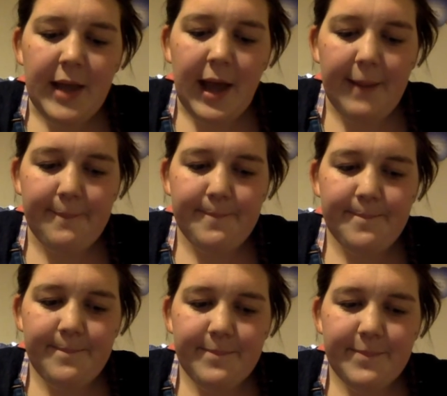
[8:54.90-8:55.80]

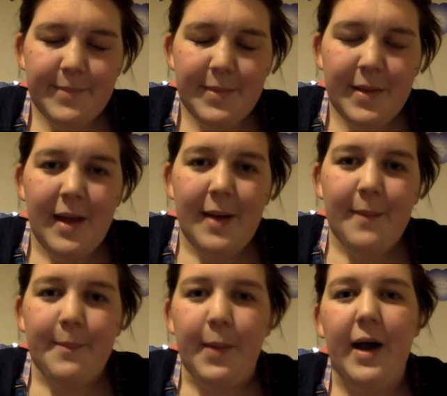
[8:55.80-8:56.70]

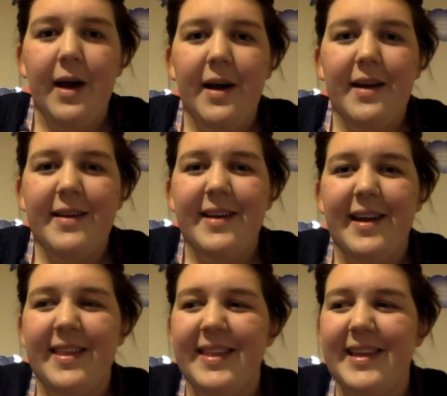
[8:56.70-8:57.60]
But
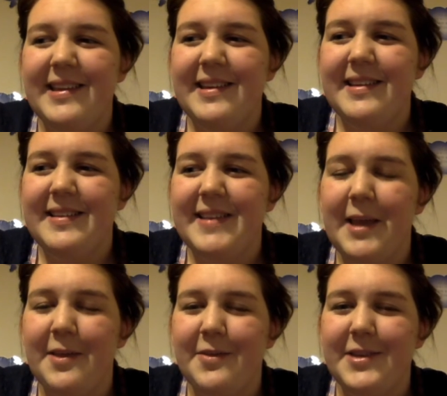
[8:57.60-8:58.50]
I think
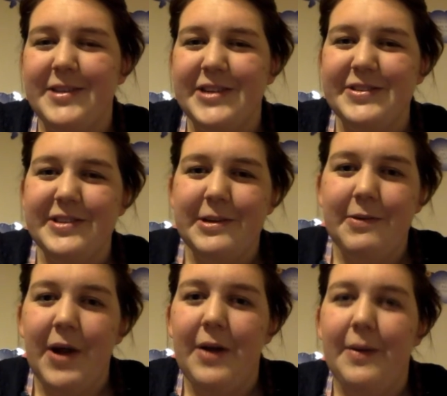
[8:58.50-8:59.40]
seeing three shows in a
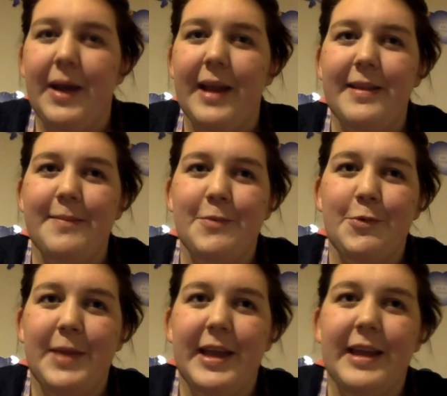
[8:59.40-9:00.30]
row and them all
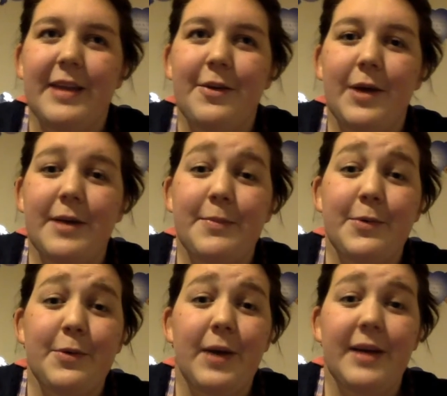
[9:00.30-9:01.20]
being
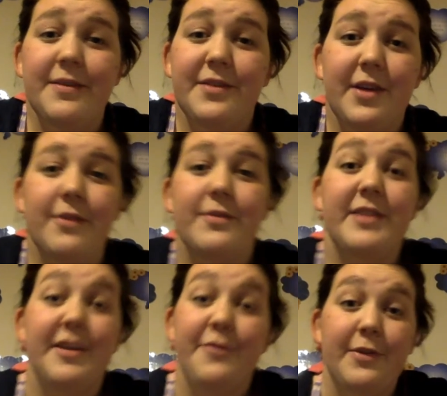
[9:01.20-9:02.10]
incredible and so
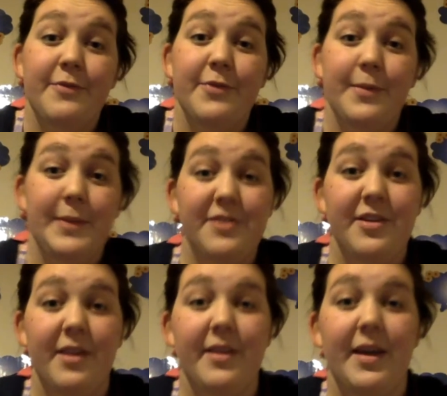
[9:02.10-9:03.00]
different from
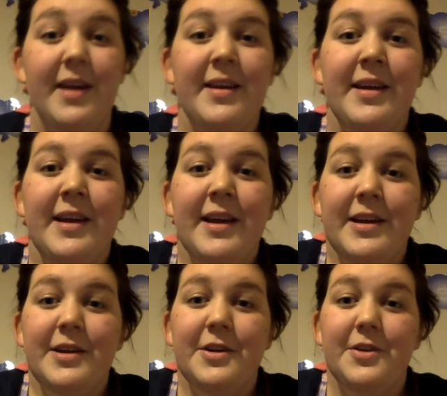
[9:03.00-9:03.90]
each other,
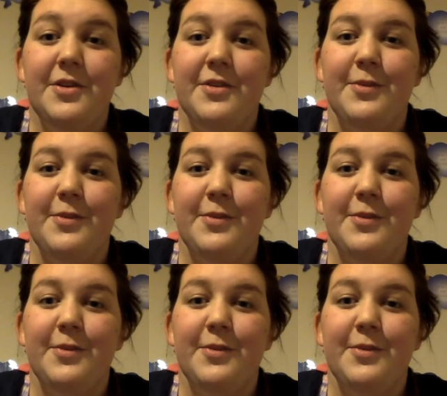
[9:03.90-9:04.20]
you just